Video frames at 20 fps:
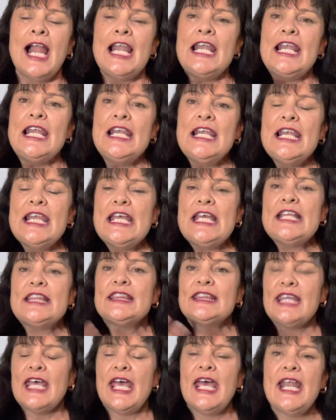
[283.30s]

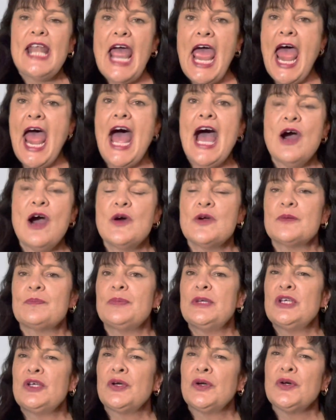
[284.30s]
Let that out,
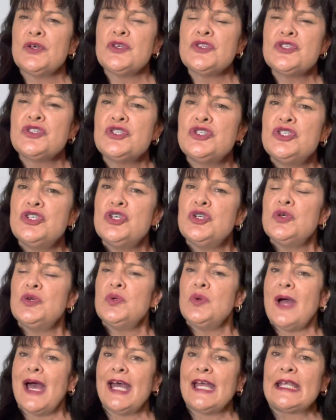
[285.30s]
because
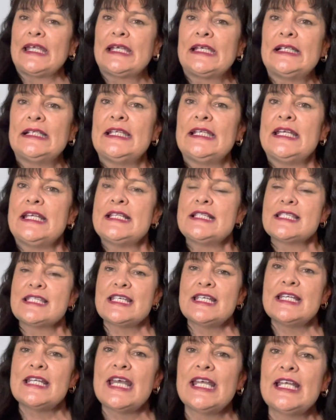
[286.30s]
you are
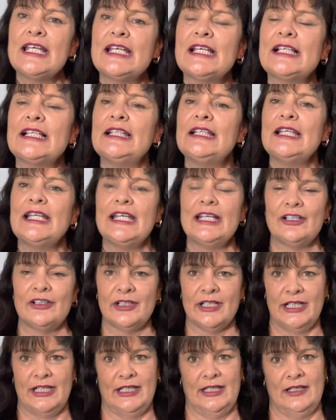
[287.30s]
cleansing and
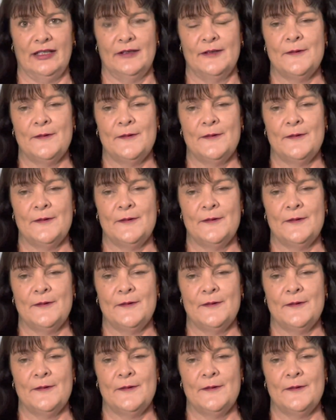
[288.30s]
clearing.